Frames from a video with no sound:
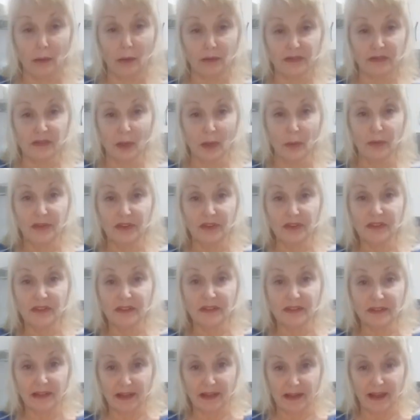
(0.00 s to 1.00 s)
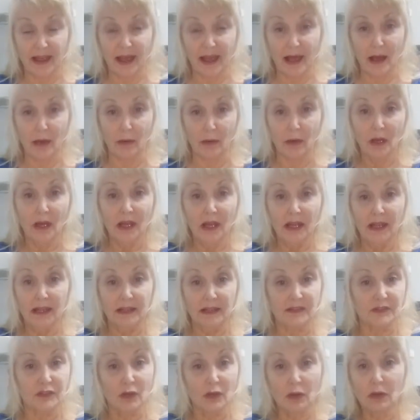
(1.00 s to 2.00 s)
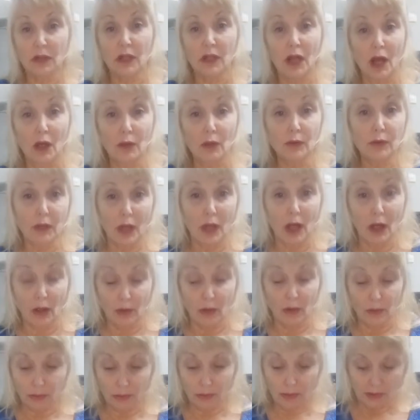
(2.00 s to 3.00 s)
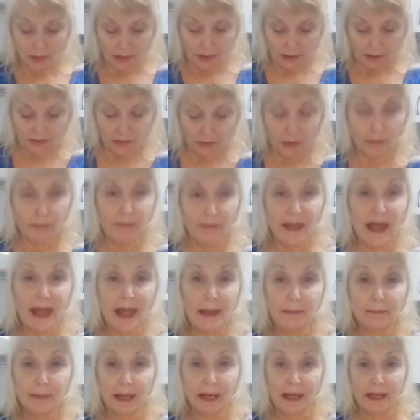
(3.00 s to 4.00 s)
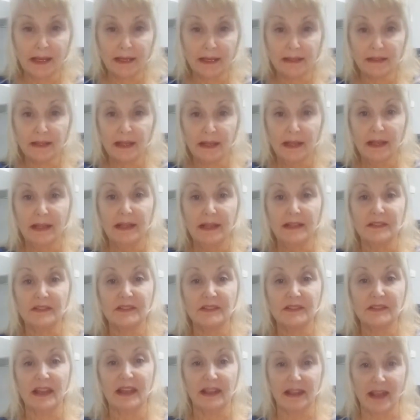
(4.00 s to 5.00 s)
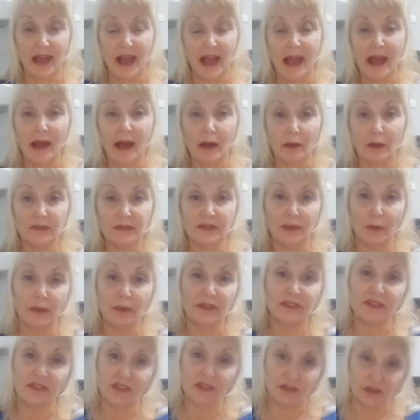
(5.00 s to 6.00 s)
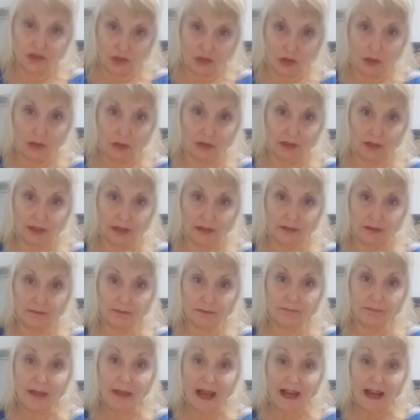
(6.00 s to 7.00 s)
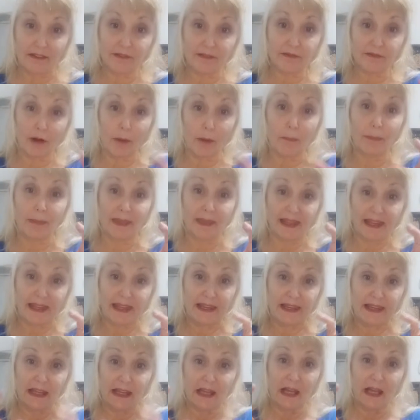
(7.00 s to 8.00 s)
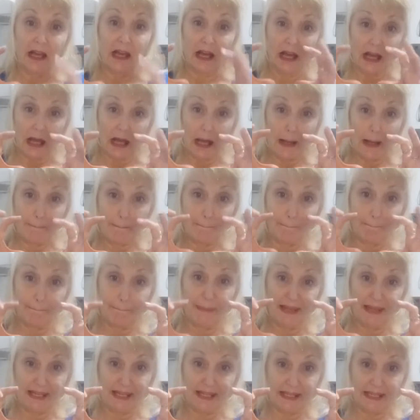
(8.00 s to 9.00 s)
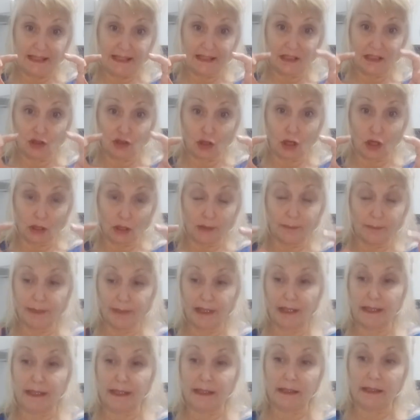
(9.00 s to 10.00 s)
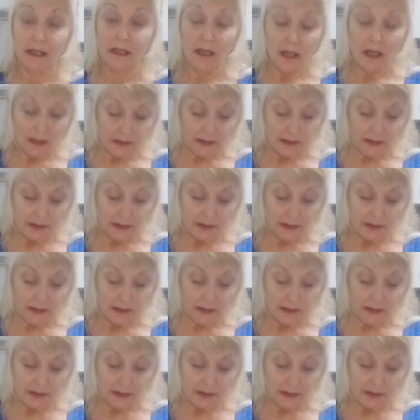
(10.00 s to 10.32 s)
So this is cacao. It's not cocoa. It's not man-made. It's cacao. So it's the chocolate made from the bean, the chocolate bean.